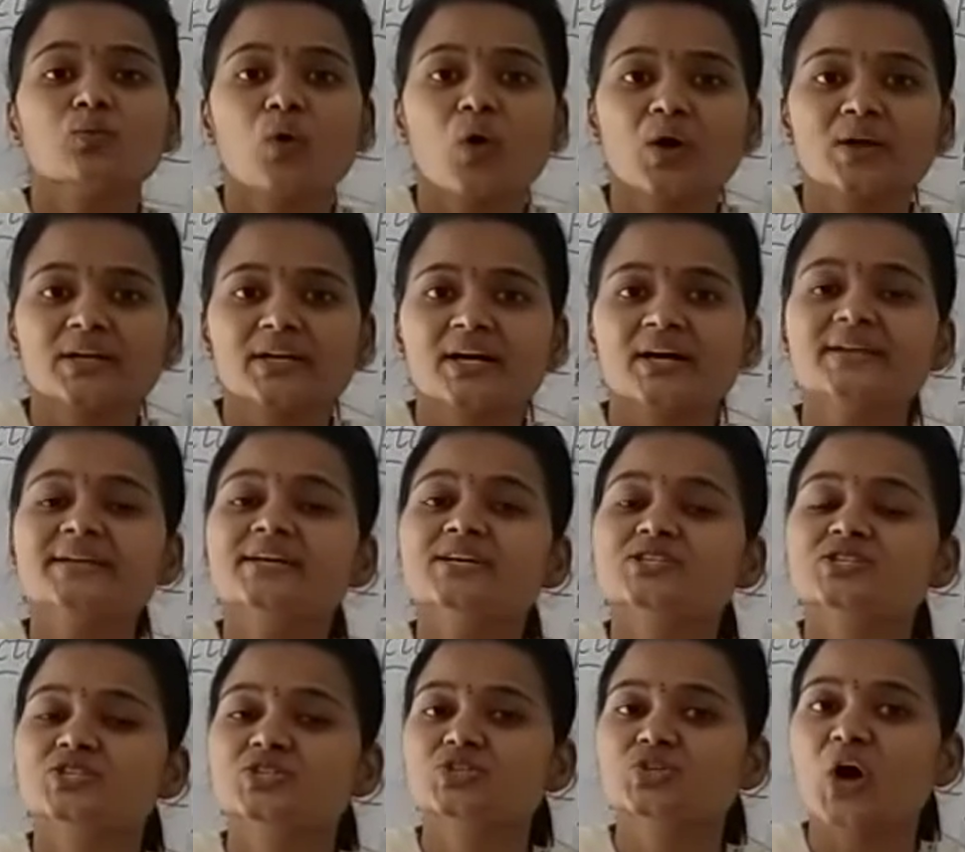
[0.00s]

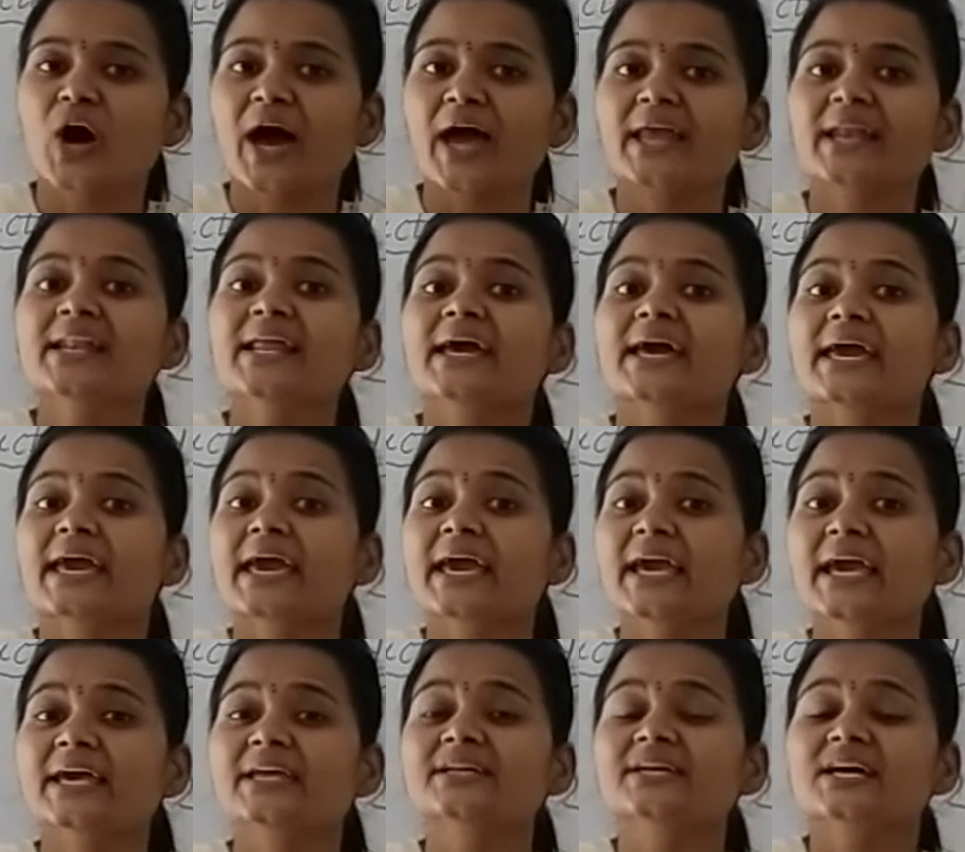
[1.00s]
water, soil,
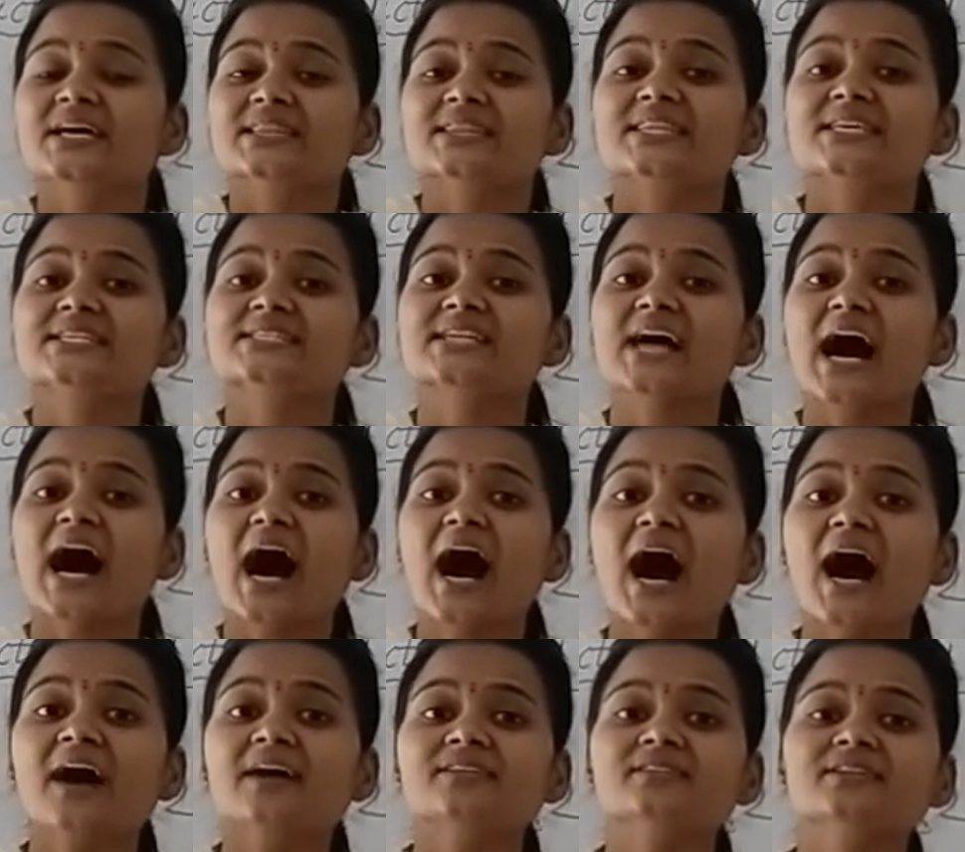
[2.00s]
air, these
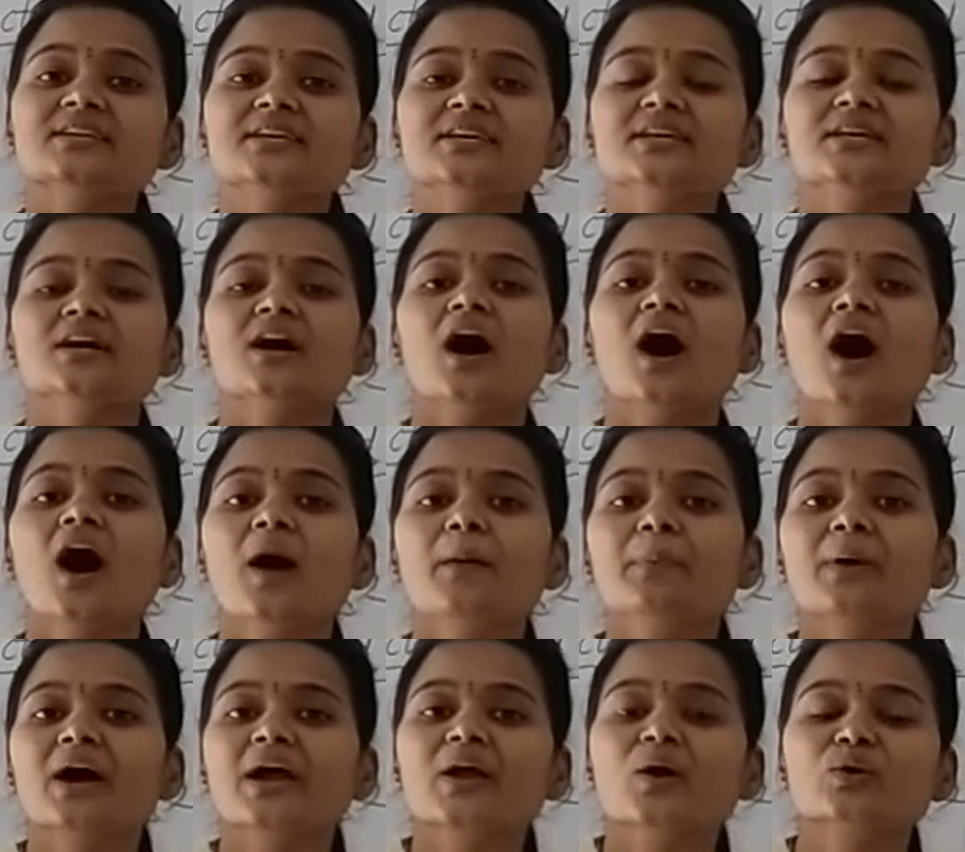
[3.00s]
are the
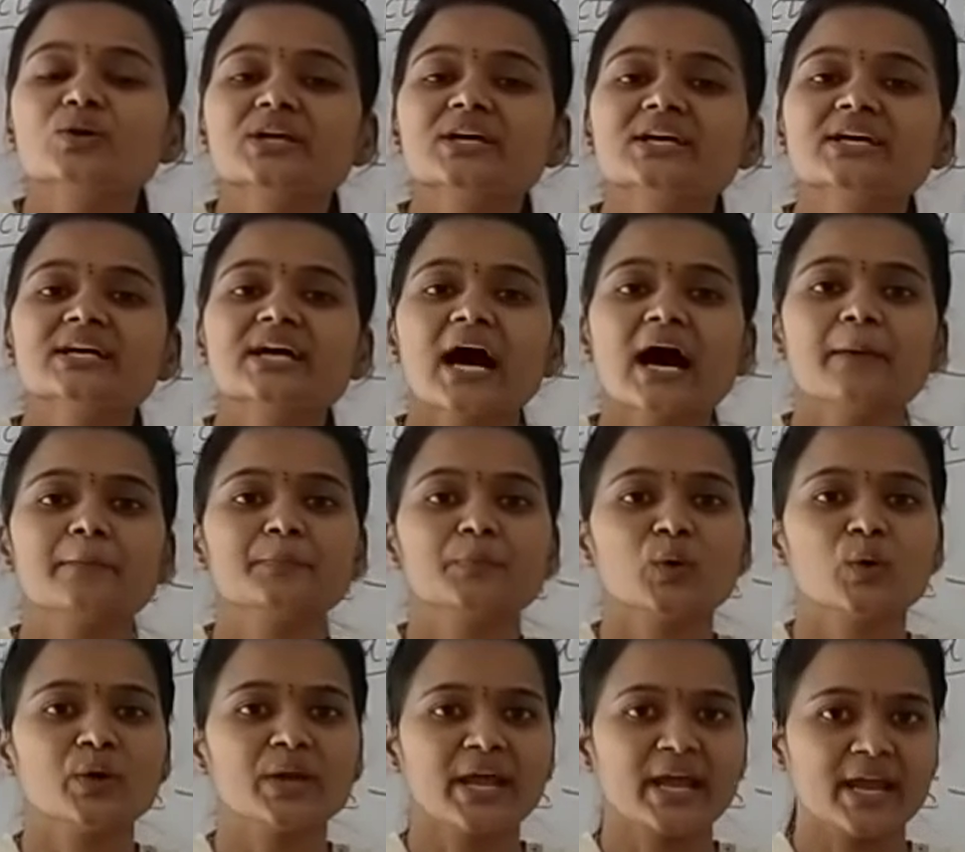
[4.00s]
abiotic
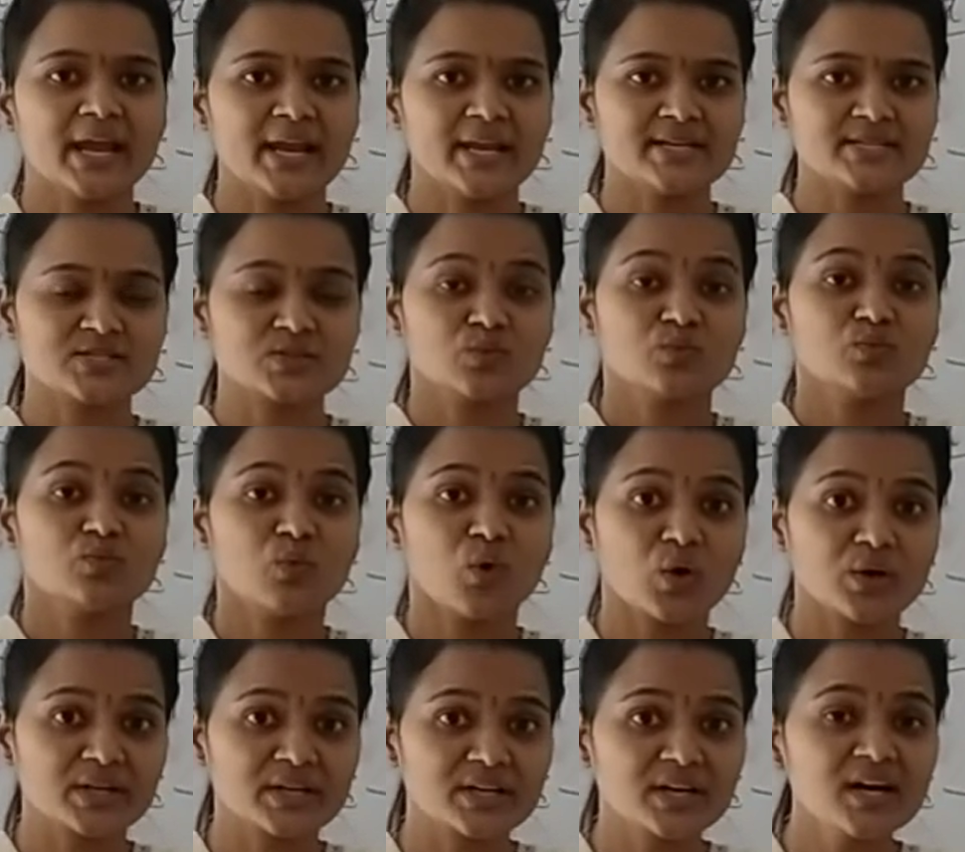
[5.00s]
components.
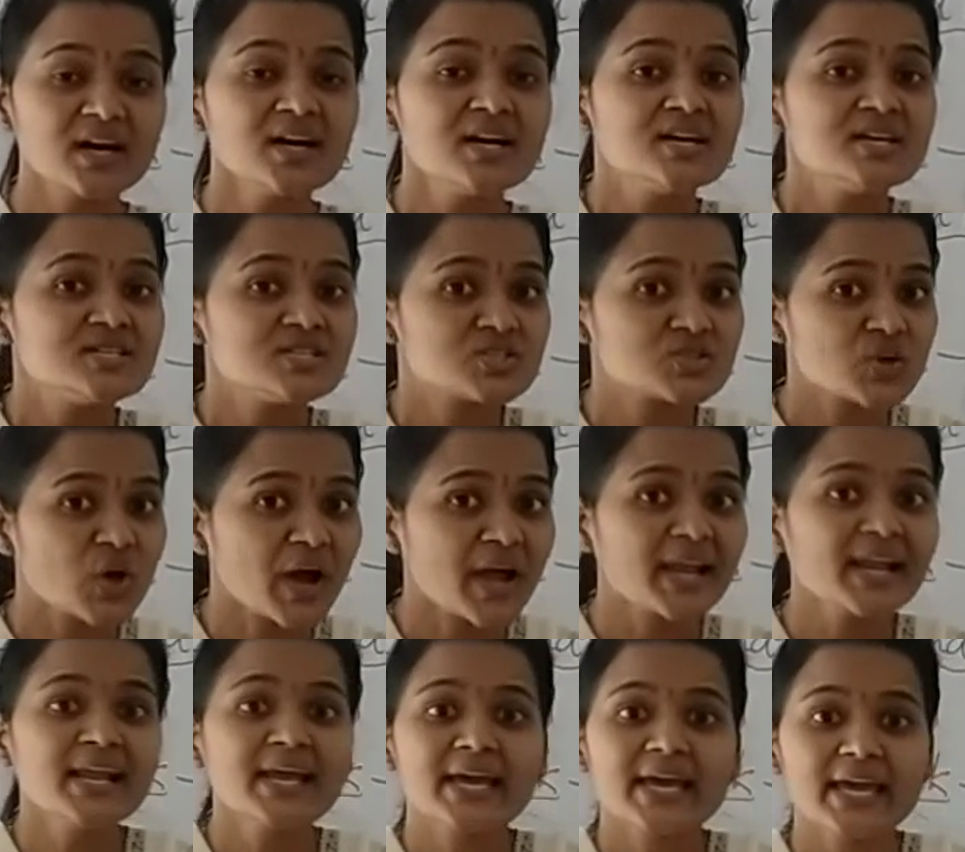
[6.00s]
Water,
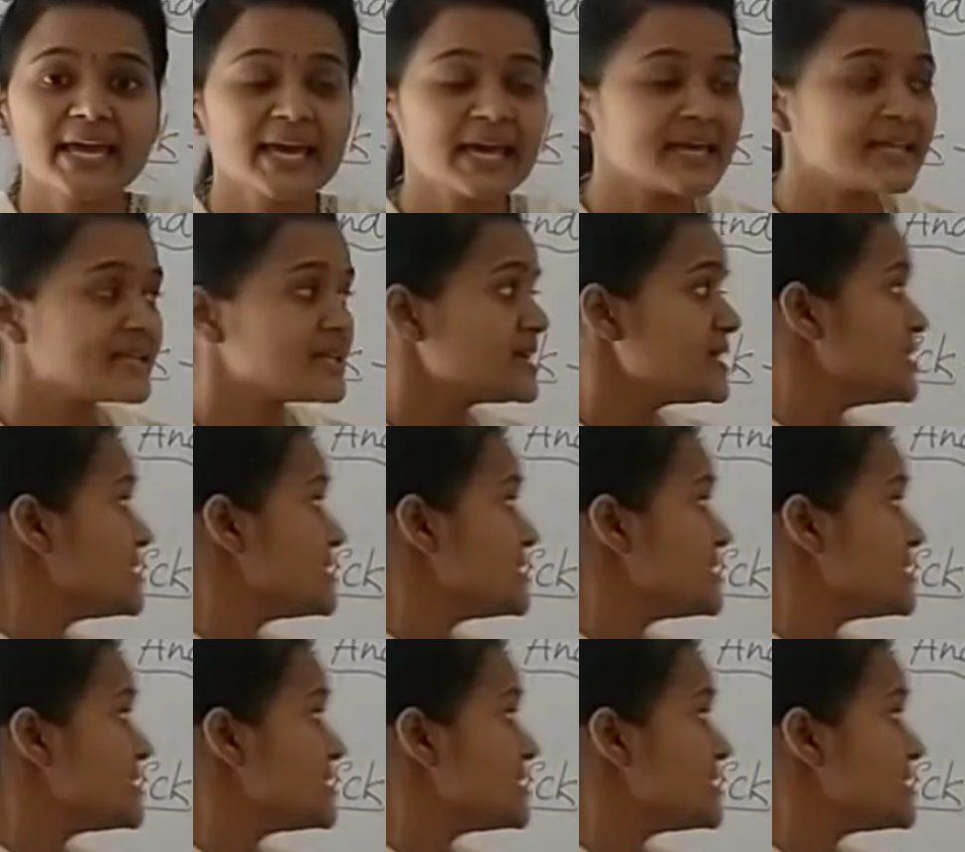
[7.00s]
soil, air.